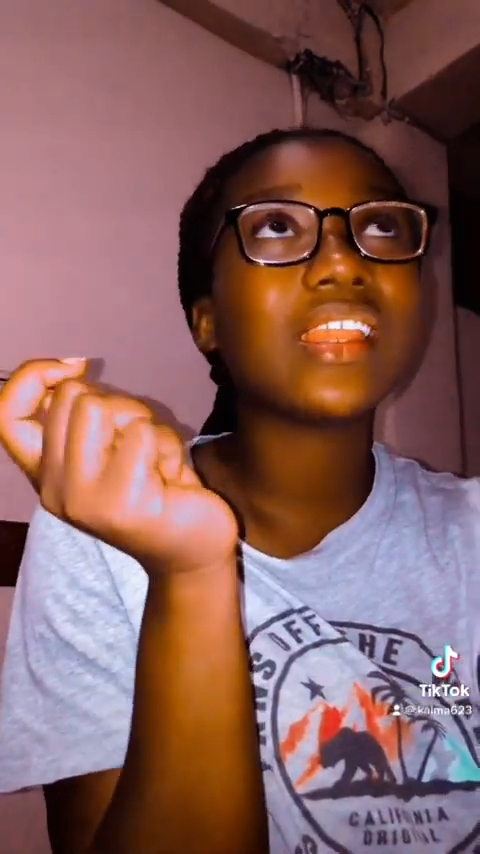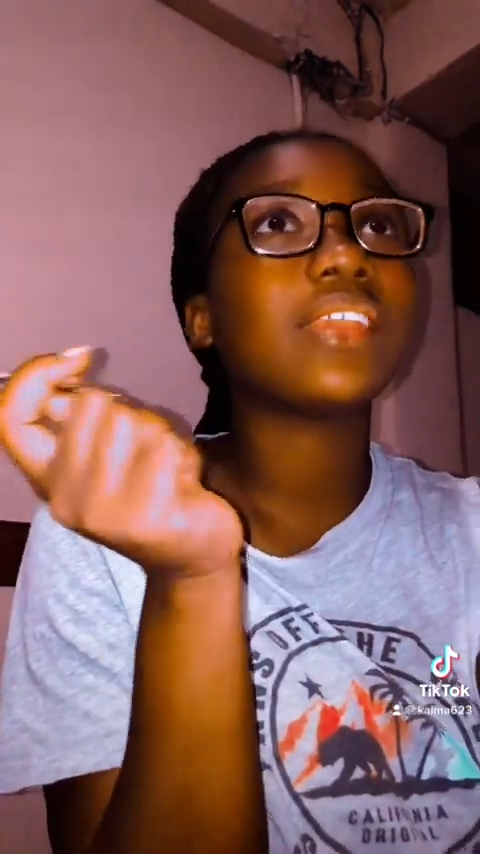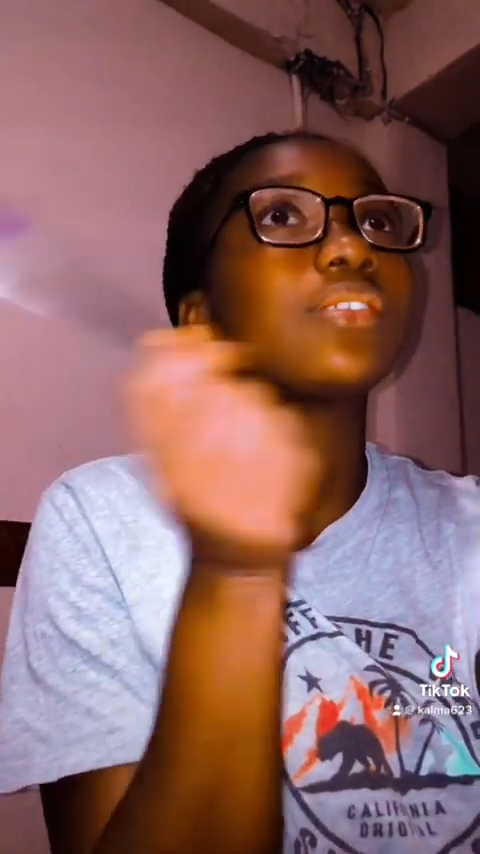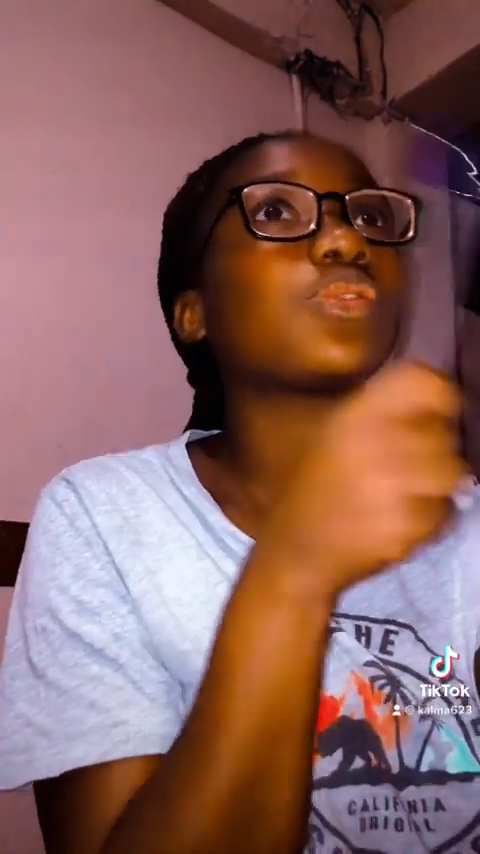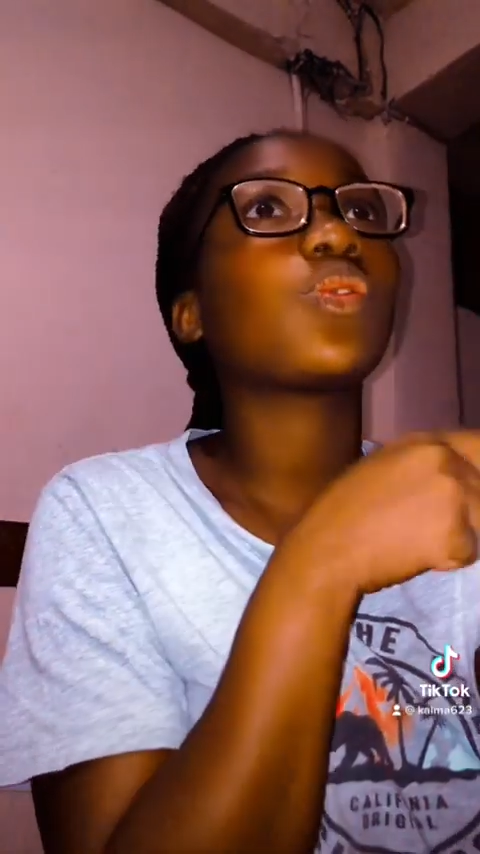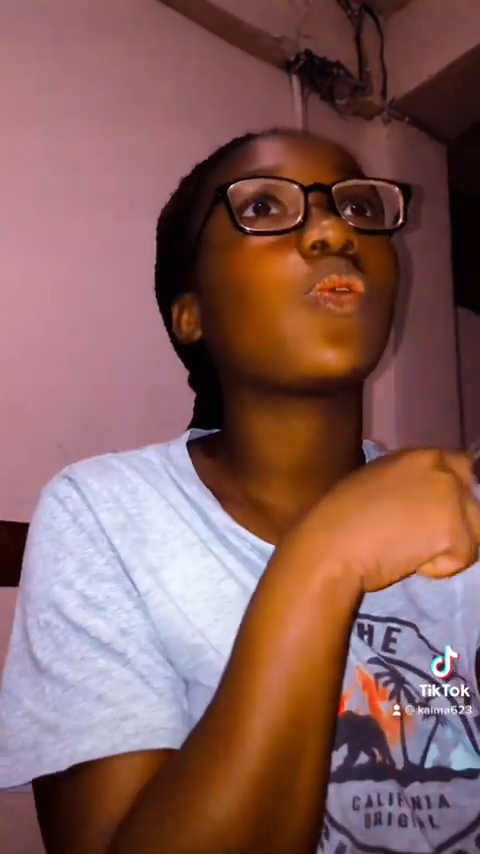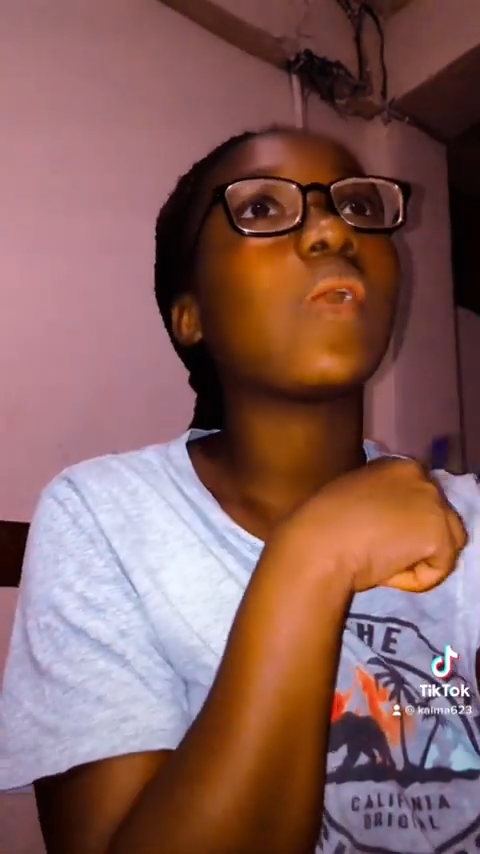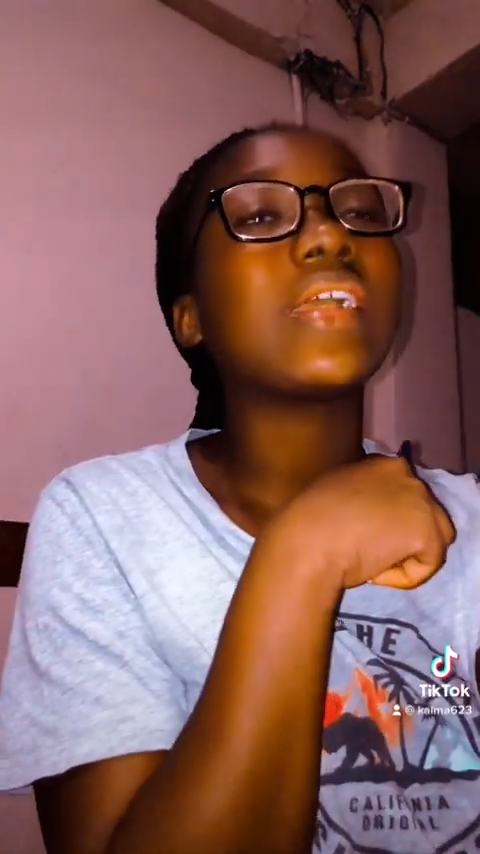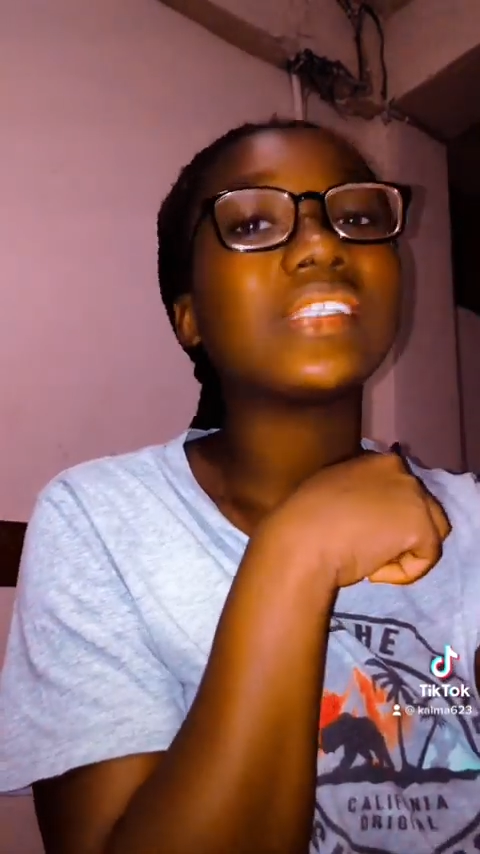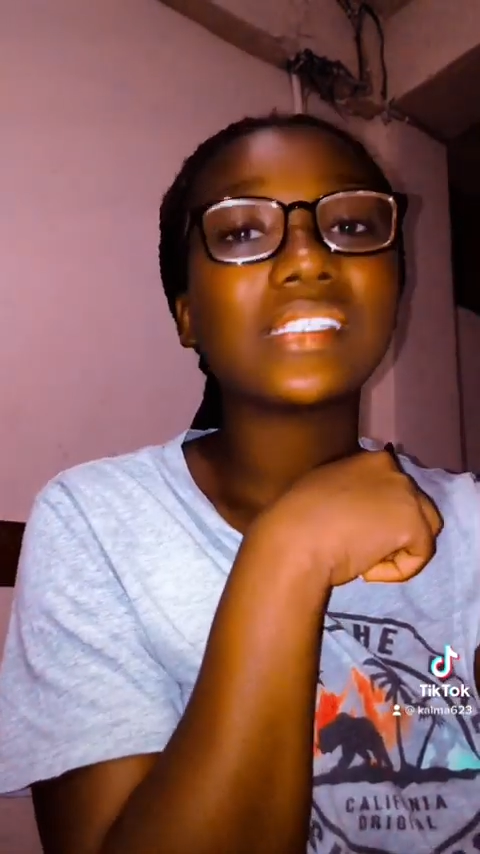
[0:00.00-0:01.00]
is
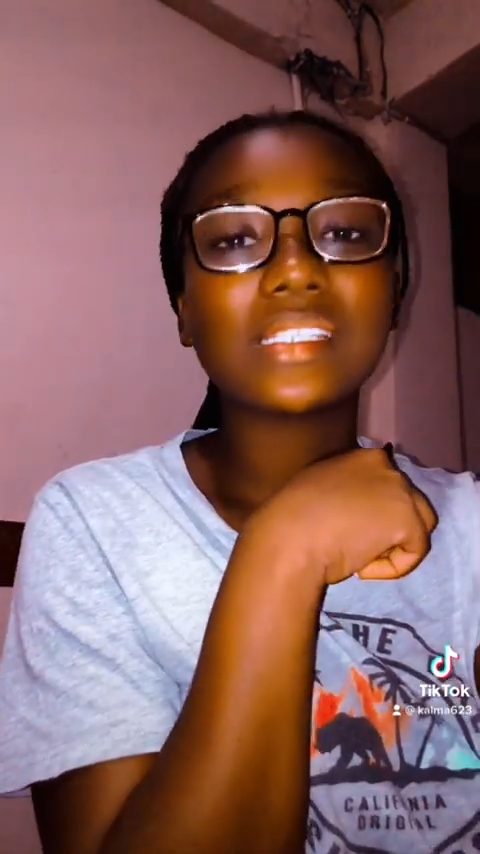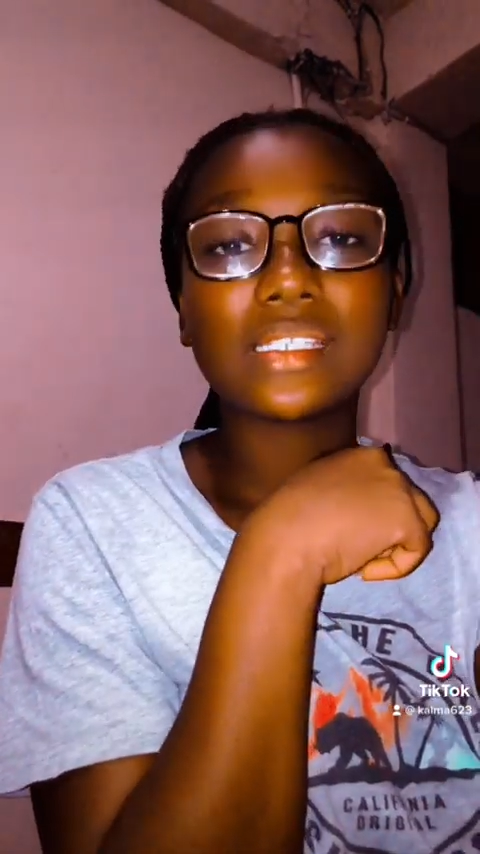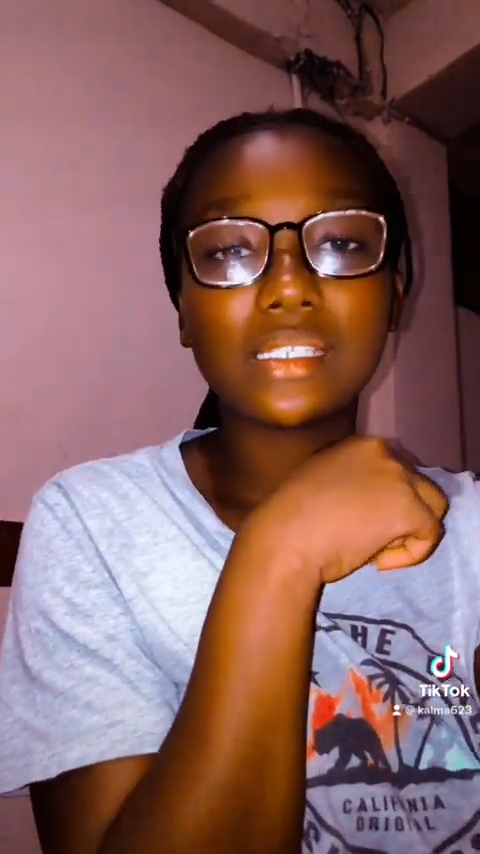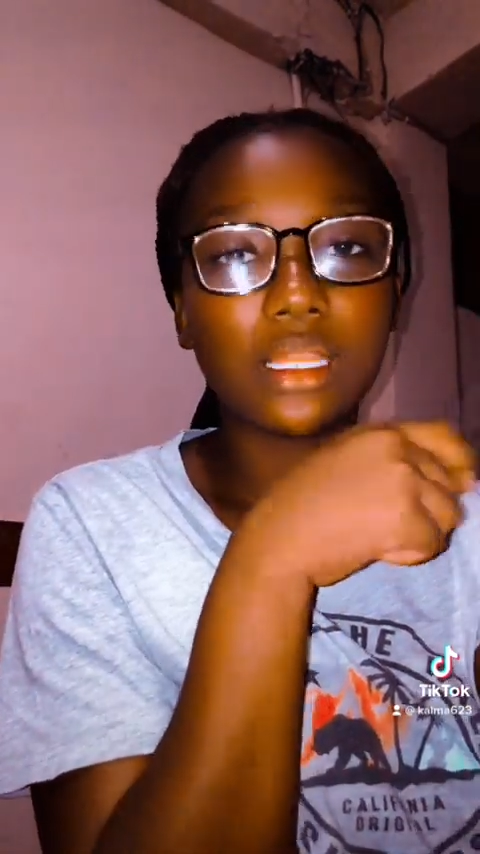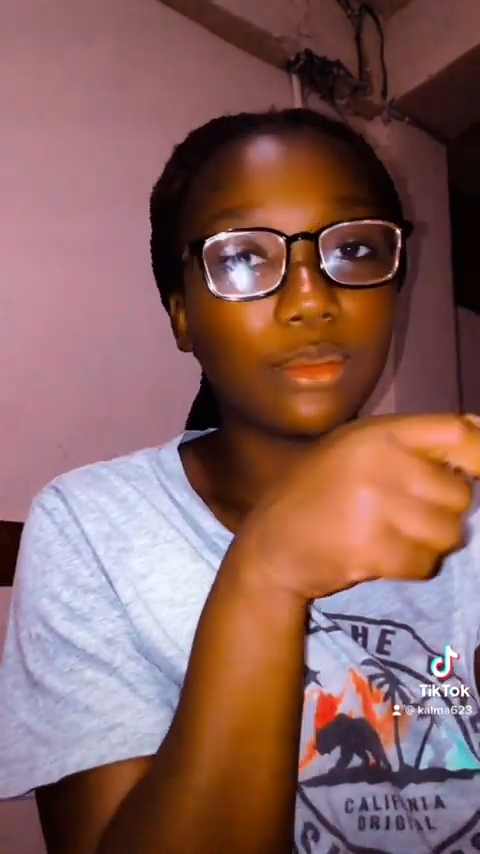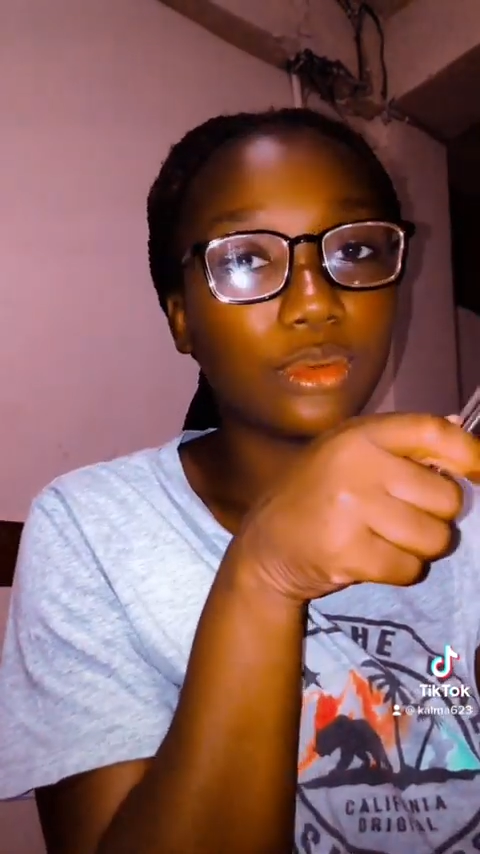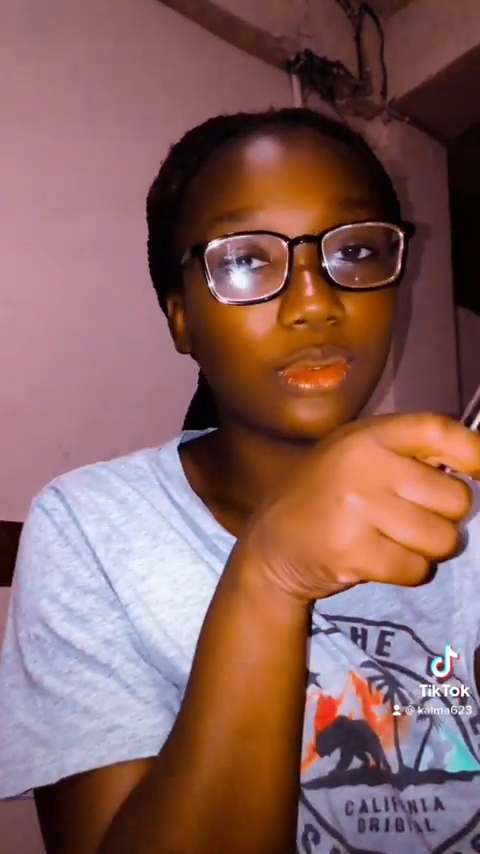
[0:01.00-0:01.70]
quite simple.